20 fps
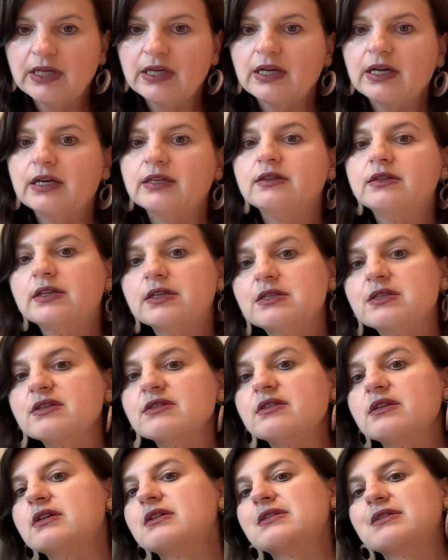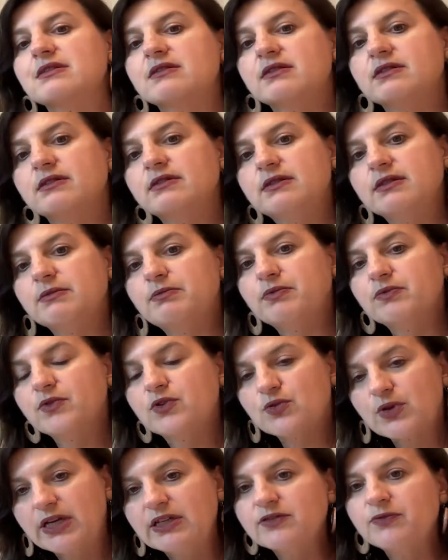And this is the
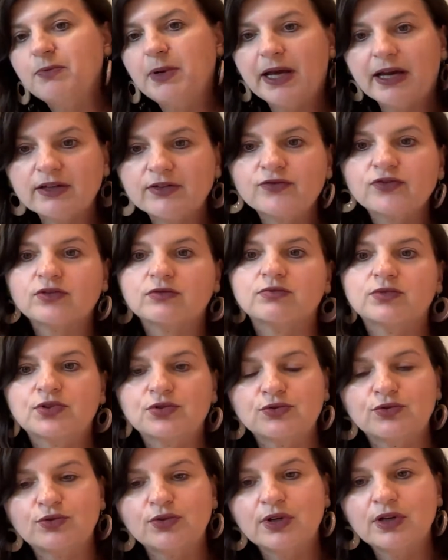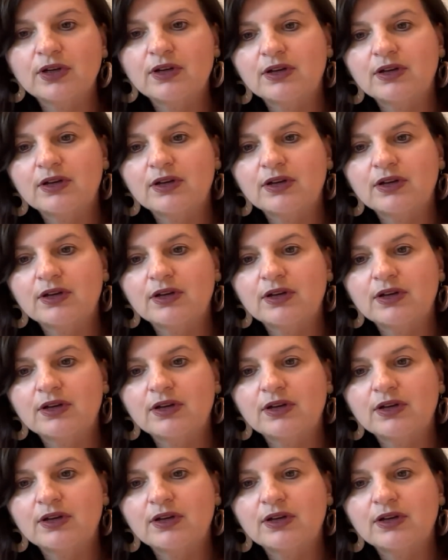great platform to